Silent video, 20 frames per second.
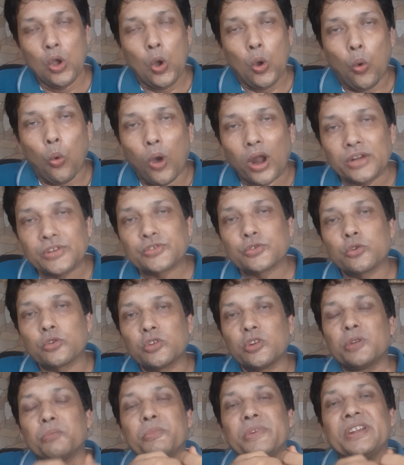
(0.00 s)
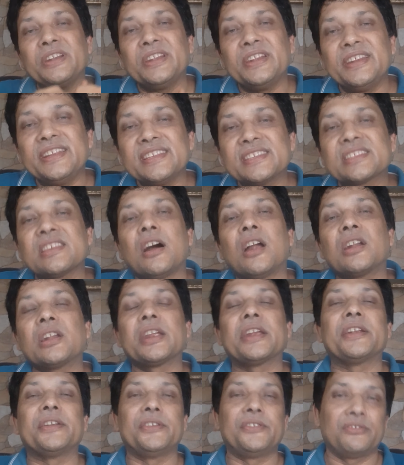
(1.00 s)
One should not be
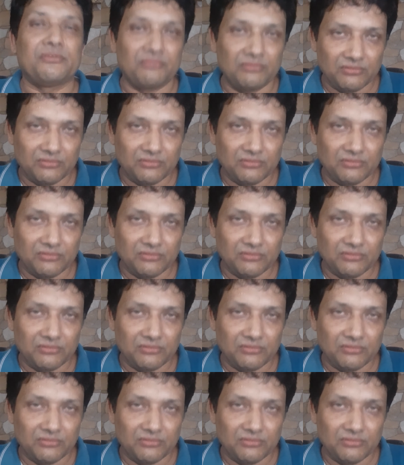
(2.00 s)
disheartened